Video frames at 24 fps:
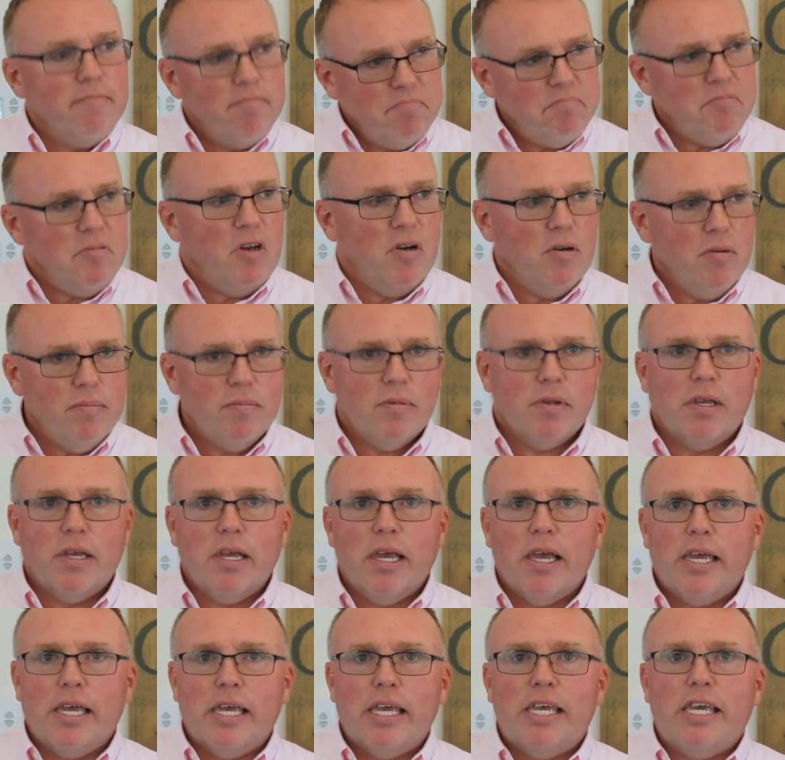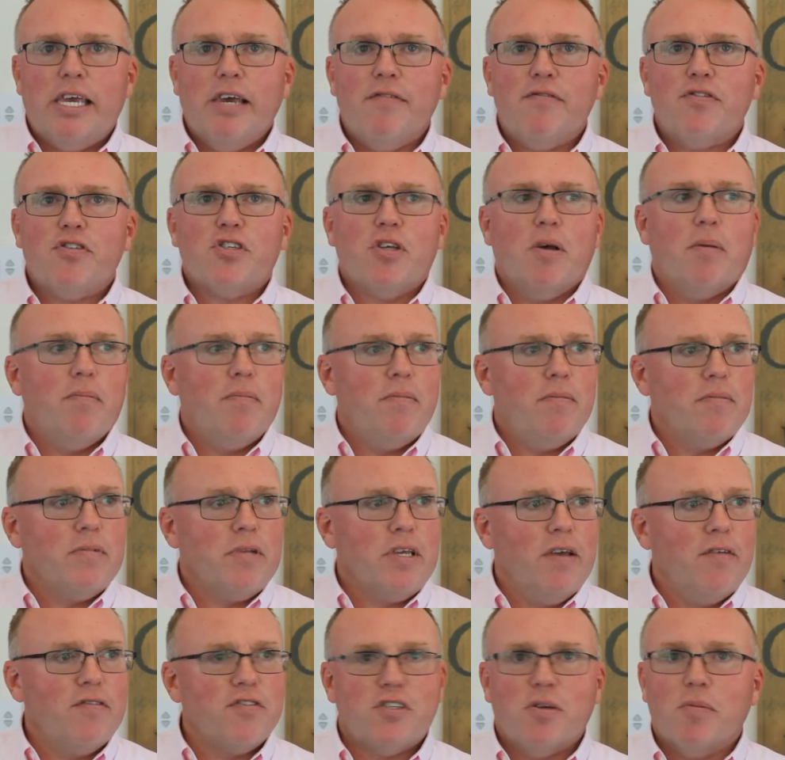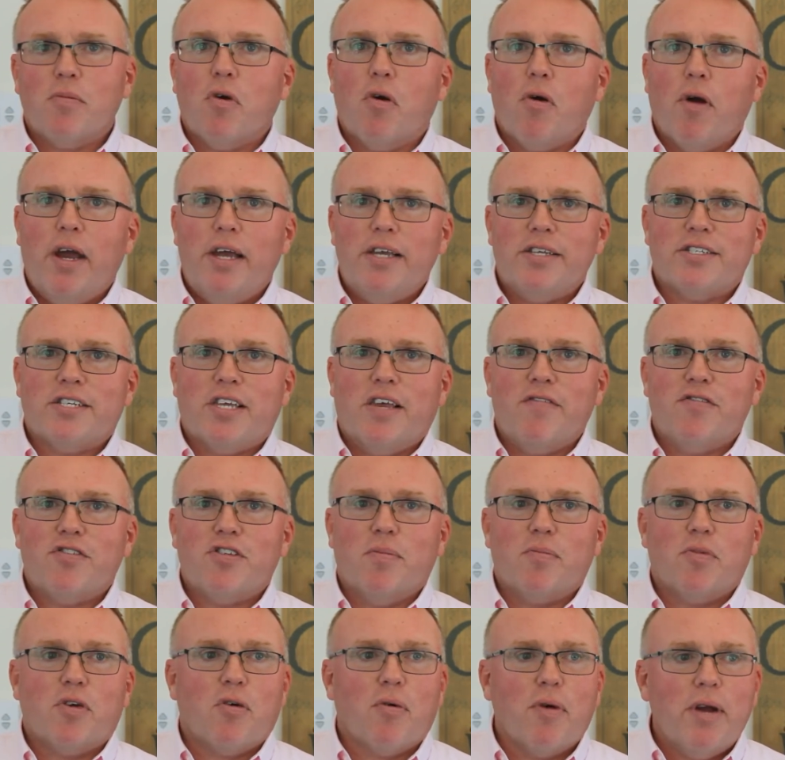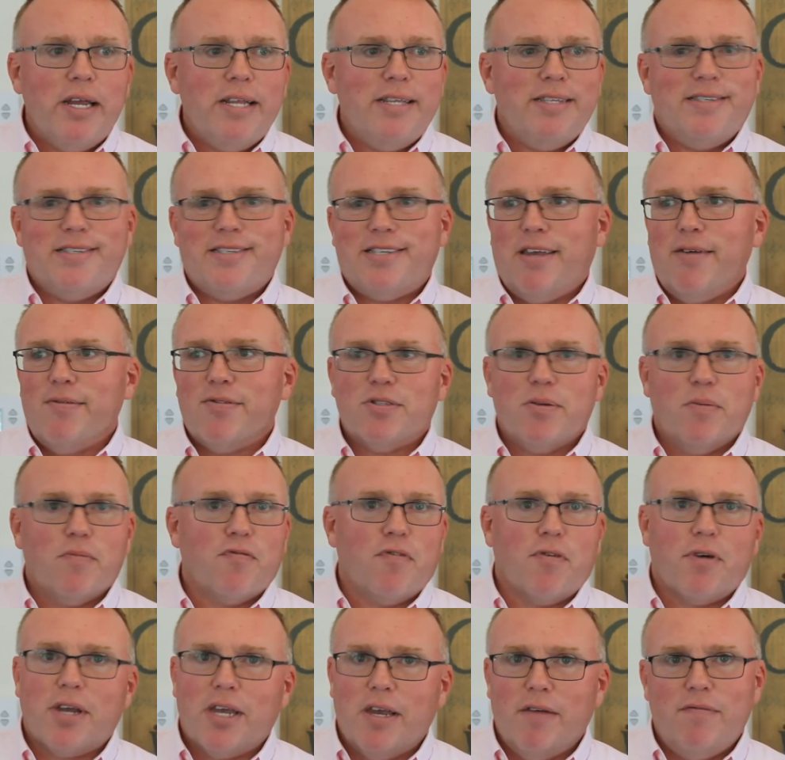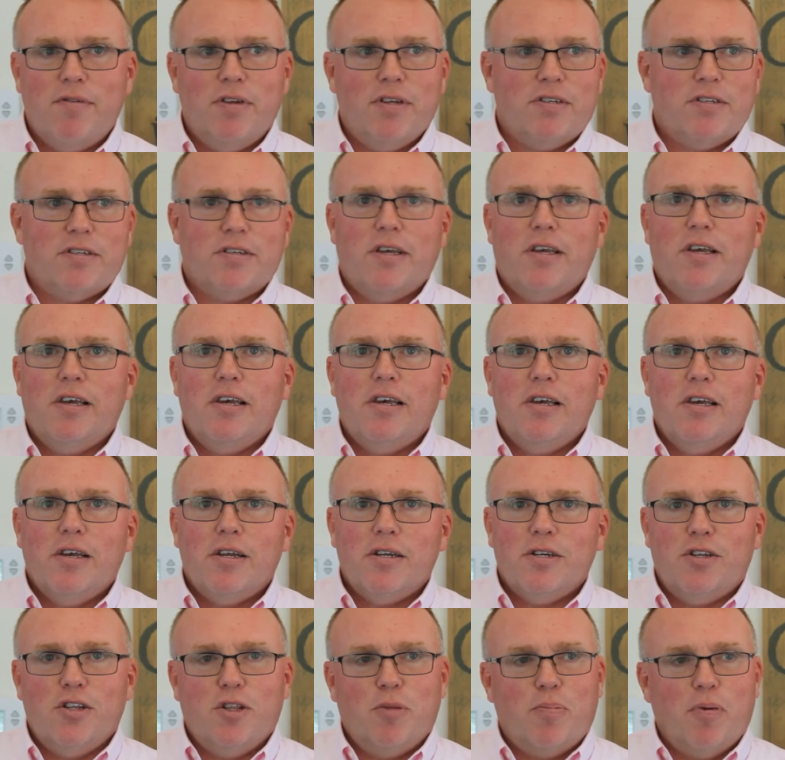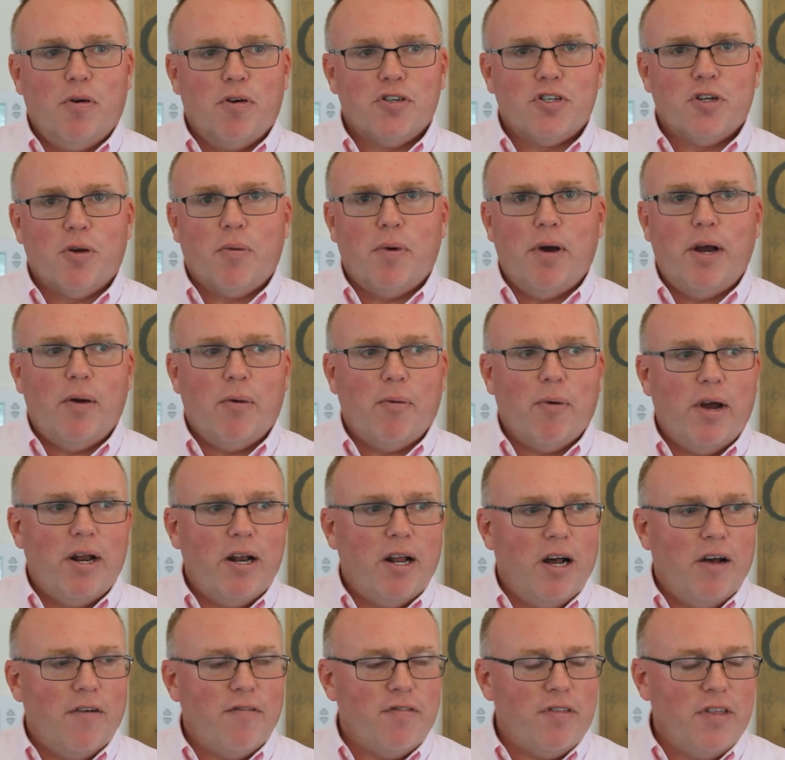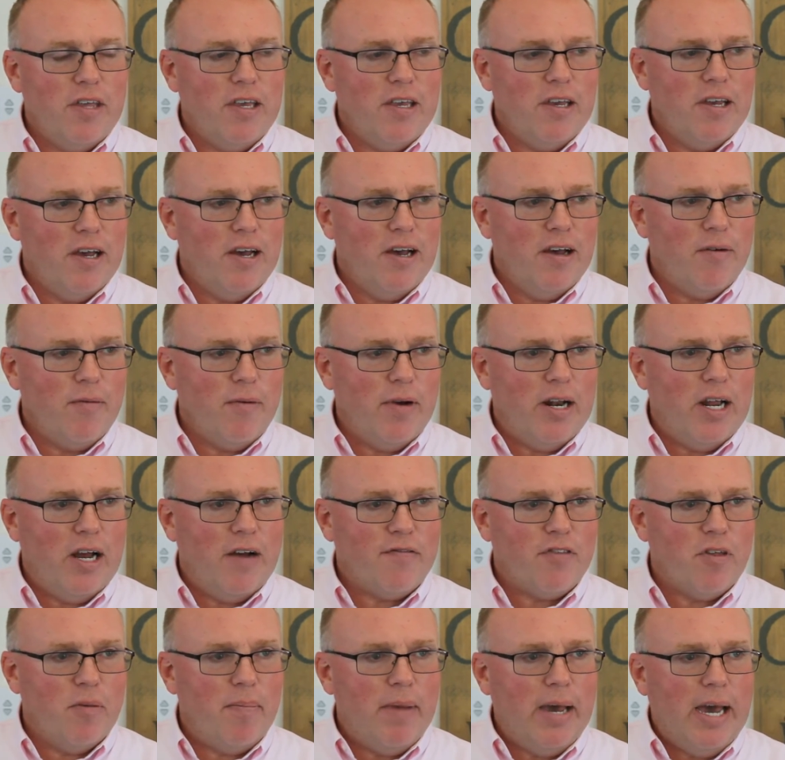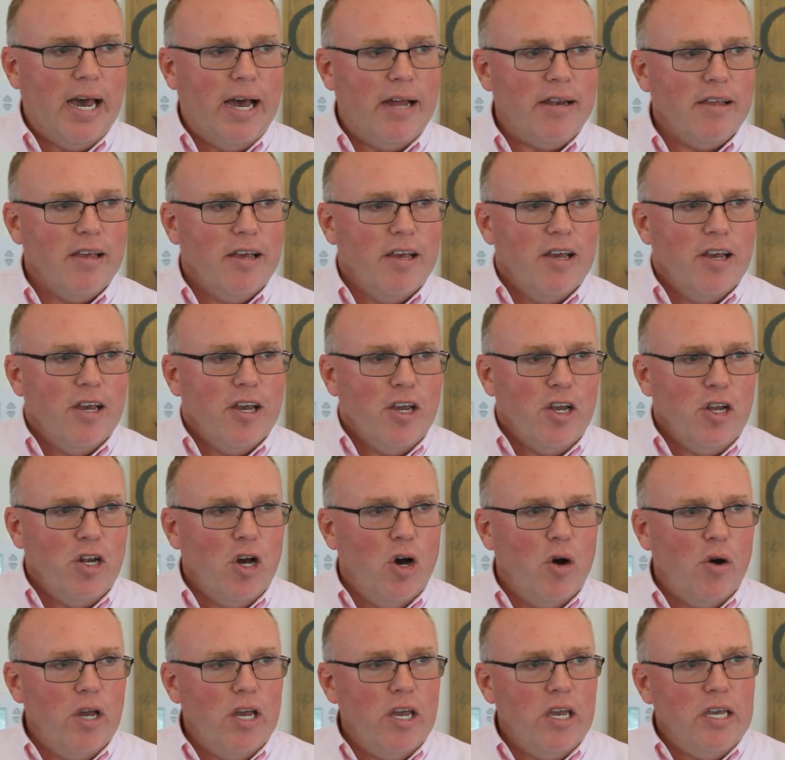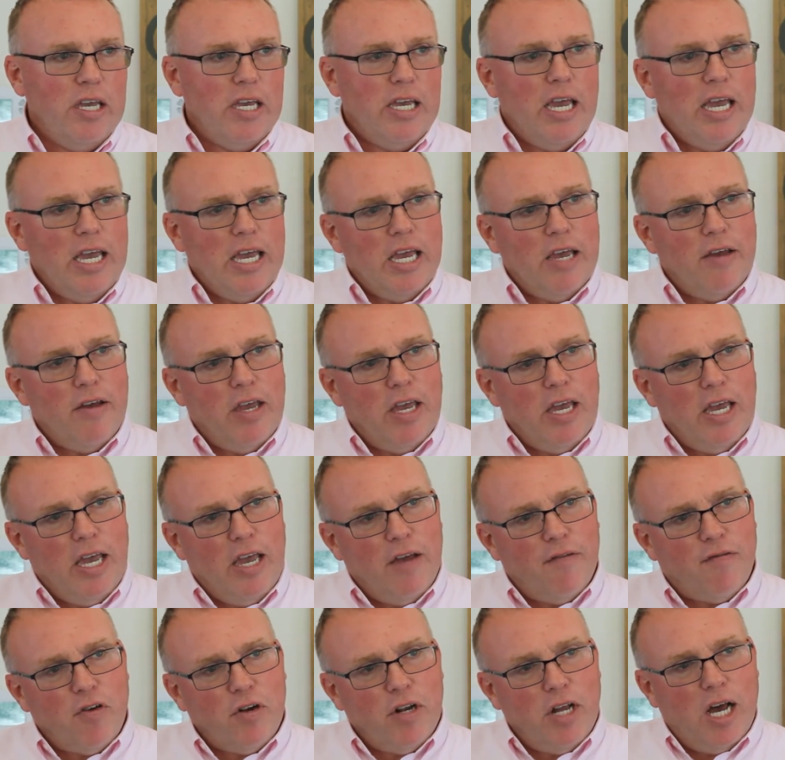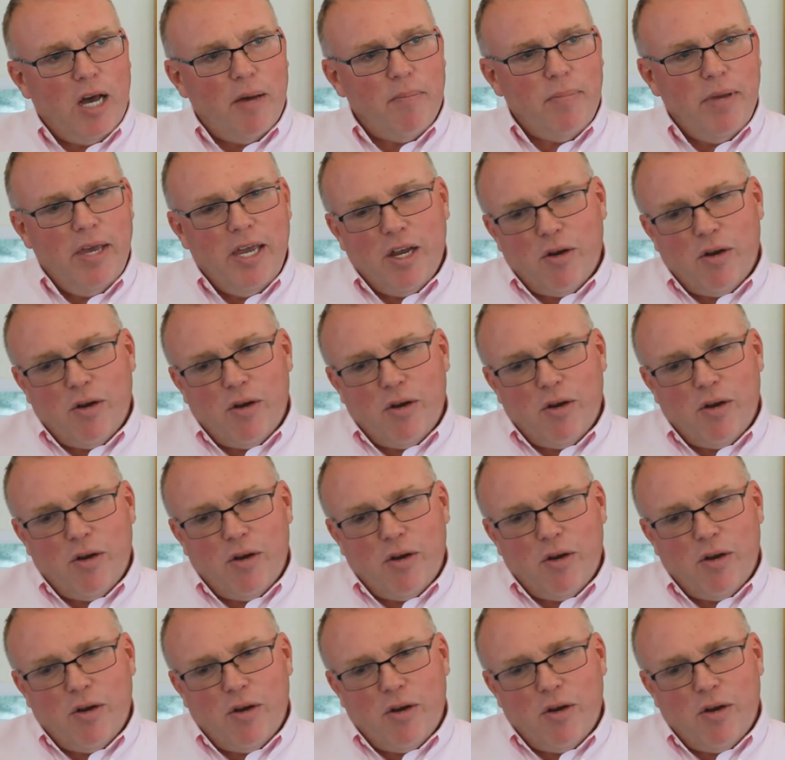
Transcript: you know, give some give some grace, give some credence, give some forgiveness to the person right, right off the uh, right off the bat. You know, it, if you're not being